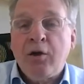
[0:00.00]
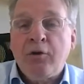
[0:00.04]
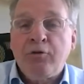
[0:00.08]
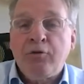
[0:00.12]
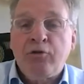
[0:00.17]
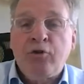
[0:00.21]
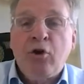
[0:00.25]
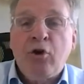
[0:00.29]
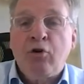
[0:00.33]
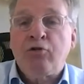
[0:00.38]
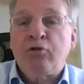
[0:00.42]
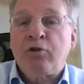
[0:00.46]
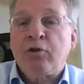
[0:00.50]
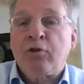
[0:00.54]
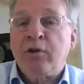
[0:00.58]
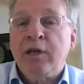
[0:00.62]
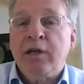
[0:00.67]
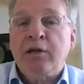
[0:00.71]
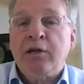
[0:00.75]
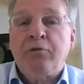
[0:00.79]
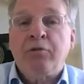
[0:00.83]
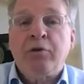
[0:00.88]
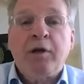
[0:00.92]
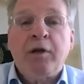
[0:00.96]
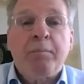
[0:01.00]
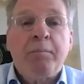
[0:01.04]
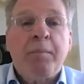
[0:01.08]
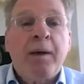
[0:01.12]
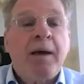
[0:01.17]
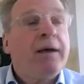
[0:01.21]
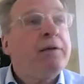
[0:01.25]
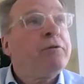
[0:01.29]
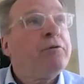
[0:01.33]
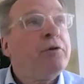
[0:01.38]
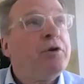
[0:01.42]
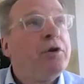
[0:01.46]
those are eager to get
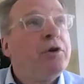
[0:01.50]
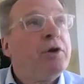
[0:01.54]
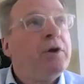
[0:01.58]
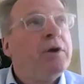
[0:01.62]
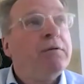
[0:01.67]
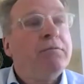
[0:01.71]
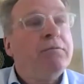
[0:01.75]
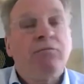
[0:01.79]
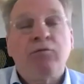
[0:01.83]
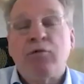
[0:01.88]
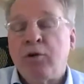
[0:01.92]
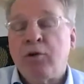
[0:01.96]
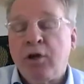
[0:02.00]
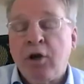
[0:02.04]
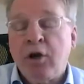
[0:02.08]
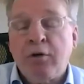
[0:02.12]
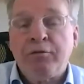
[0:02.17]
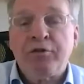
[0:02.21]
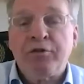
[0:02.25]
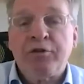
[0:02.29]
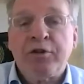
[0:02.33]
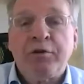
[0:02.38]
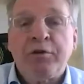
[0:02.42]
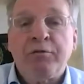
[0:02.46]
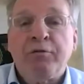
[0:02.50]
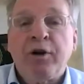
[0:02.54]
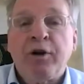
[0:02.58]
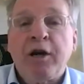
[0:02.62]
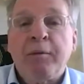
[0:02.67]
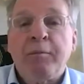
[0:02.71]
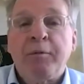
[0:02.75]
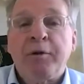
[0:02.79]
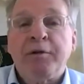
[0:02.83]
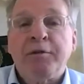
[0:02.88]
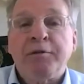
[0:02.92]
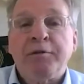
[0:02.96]
back to the to the office
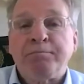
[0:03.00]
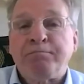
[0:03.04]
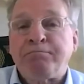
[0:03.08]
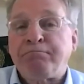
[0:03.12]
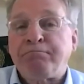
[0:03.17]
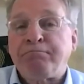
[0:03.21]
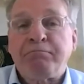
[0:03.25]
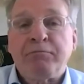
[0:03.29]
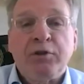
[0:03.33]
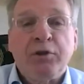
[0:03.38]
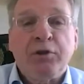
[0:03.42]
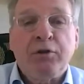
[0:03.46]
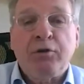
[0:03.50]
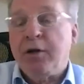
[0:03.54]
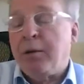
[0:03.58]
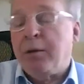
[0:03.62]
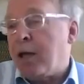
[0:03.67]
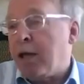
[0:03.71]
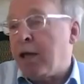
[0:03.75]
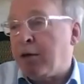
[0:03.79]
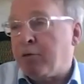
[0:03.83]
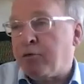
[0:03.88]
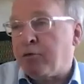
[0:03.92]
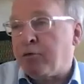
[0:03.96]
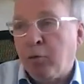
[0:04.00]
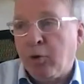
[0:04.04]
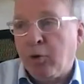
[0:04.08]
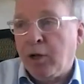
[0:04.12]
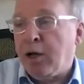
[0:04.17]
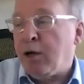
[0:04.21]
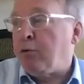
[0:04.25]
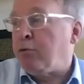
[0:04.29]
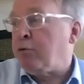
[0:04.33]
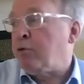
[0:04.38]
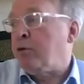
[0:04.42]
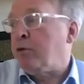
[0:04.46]
environment. You know, they may have small
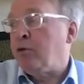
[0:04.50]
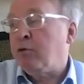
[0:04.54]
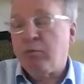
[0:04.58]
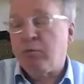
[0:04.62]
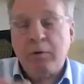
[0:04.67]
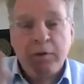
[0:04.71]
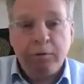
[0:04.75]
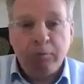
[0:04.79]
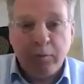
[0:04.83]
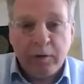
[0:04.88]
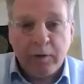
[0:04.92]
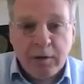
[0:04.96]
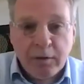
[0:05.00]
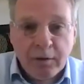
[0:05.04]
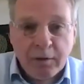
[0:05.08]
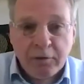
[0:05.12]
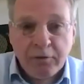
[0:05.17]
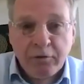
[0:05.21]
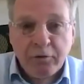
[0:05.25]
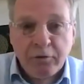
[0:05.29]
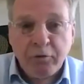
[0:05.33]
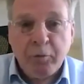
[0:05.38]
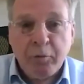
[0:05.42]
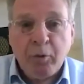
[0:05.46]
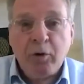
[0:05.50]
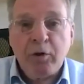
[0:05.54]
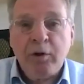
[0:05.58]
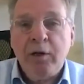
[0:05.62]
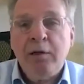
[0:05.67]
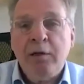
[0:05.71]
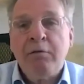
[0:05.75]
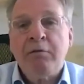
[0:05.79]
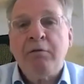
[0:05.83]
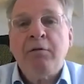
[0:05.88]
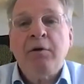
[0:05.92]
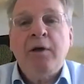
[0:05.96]
houses with, with lots of small
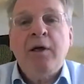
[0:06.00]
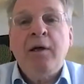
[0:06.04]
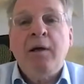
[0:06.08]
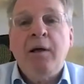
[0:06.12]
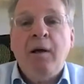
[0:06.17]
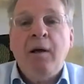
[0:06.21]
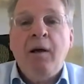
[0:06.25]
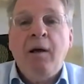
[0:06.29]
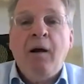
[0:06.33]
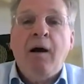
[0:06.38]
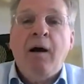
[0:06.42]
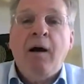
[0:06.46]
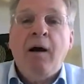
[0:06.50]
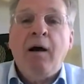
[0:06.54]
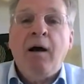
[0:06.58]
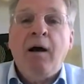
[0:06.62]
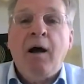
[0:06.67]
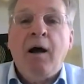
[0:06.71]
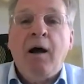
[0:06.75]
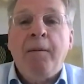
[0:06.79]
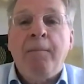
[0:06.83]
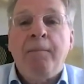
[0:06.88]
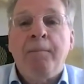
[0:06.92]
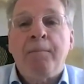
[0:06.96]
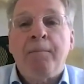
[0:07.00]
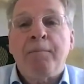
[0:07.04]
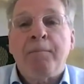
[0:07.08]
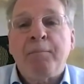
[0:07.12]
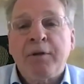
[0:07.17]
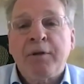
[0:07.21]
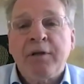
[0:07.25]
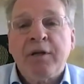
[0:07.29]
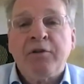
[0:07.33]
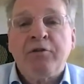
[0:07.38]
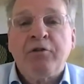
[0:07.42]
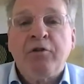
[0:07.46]
kids. Um,
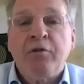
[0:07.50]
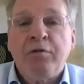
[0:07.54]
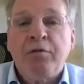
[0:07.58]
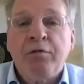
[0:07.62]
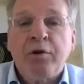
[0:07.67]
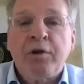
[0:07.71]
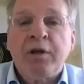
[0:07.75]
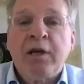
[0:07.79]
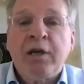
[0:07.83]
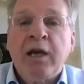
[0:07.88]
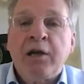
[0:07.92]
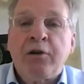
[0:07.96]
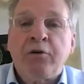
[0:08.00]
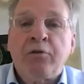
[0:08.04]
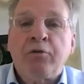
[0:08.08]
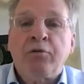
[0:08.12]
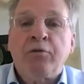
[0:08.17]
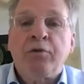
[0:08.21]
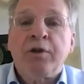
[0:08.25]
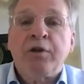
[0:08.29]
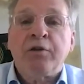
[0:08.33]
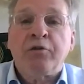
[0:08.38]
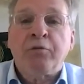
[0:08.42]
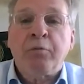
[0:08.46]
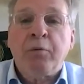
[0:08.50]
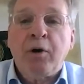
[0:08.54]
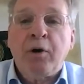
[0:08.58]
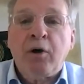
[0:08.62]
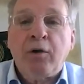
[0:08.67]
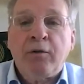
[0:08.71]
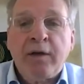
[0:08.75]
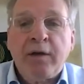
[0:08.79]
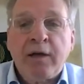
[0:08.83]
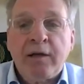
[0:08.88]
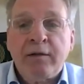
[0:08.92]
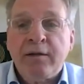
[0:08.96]
but there's a third category as
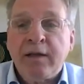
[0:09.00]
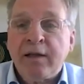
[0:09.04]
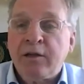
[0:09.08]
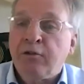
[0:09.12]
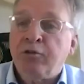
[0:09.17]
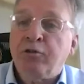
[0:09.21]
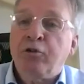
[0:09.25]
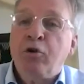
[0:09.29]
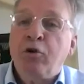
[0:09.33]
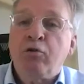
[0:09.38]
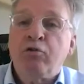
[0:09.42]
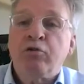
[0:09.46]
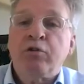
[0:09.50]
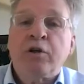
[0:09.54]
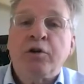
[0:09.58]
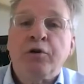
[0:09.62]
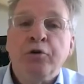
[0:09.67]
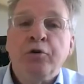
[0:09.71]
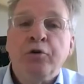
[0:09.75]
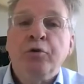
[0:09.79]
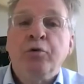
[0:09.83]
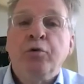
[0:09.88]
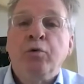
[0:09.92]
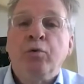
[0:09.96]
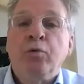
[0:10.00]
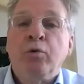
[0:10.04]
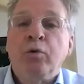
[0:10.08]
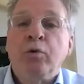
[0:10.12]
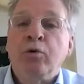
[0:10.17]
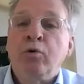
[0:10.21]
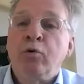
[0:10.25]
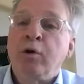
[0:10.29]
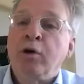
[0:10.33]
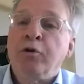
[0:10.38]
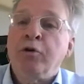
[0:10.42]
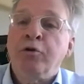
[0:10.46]
well that, that, those are new
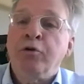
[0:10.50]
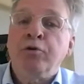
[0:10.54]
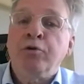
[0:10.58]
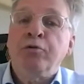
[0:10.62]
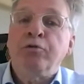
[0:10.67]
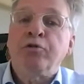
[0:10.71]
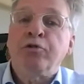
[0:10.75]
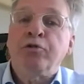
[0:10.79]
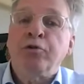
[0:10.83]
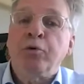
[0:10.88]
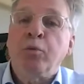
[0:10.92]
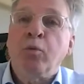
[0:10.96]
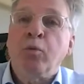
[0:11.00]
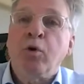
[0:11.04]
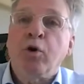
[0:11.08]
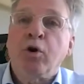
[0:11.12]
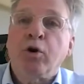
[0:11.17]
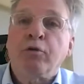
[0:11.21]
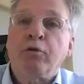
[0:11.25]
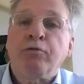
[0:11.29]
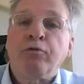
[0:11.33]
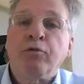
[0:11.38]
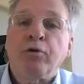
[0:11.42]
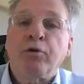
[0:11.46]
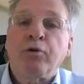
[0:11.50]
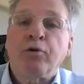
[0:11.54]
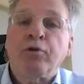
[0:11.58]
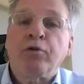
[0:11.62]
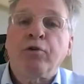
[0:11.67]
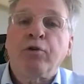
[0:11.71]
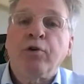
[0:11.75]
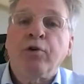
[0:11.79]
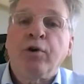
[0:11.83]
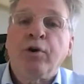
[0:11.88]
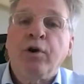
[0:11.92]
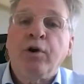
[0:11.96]
who are new to the
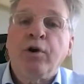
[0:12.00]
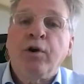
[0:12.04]
workforce